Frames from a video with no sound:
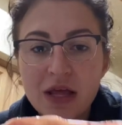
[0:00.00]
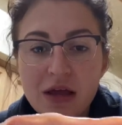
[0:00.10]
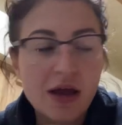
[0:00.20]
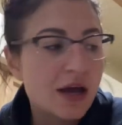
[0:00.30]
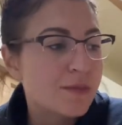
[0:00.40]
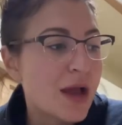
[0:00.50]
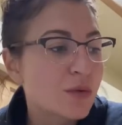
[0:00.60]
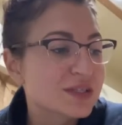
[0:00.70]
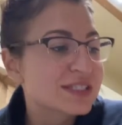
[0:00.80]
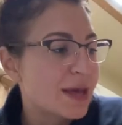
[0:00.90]
I
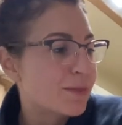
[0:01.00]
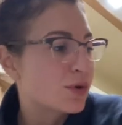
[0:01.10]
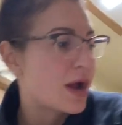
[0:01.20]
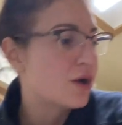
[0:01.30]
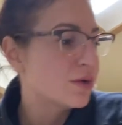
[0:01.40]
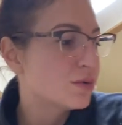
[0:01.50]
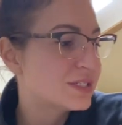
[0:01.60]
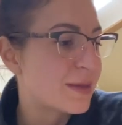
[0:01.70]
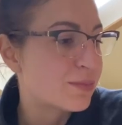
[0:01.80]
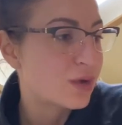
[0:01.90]
will
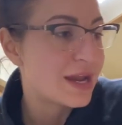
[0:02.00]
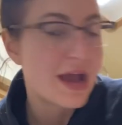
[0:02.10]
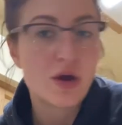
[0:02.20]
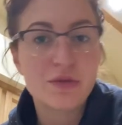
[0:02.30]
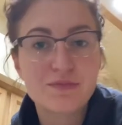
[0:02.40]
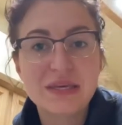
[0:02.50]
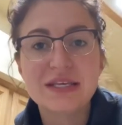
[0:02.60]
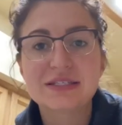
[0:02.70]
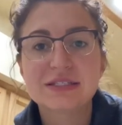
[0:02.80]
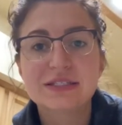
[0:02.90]
separate out
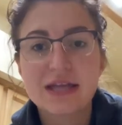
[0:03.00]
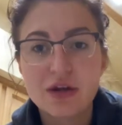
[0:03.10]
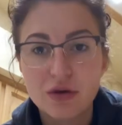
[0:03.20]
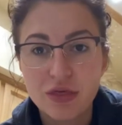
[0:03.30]
pieces that are